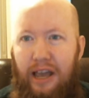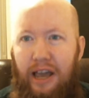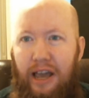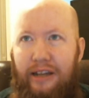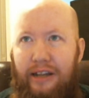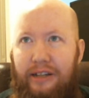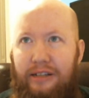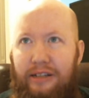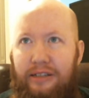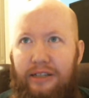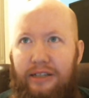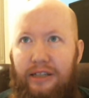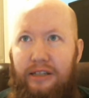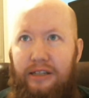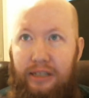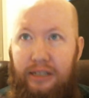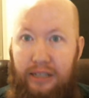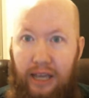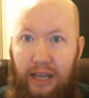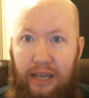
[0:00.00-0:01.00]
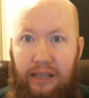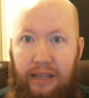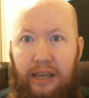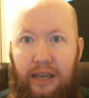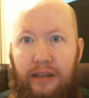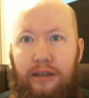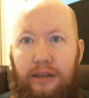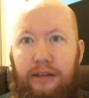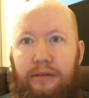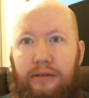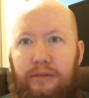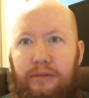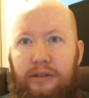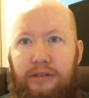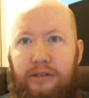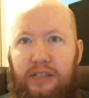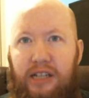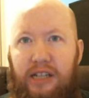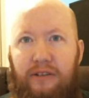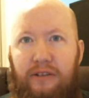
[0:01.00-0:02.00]
and it was like the day came. It
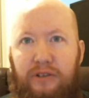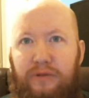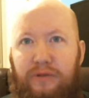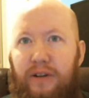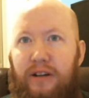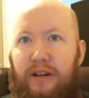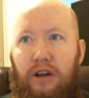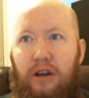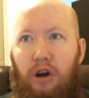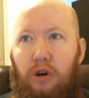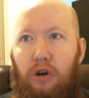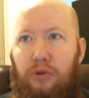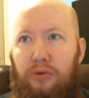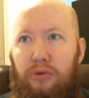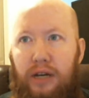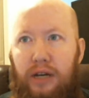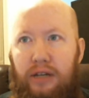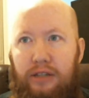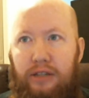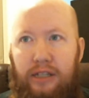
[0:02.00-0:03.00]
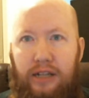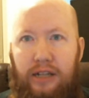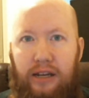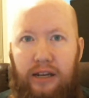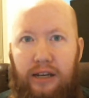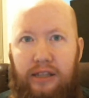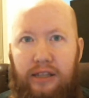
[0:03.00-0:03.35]
was like I was fighting it all throughout the night.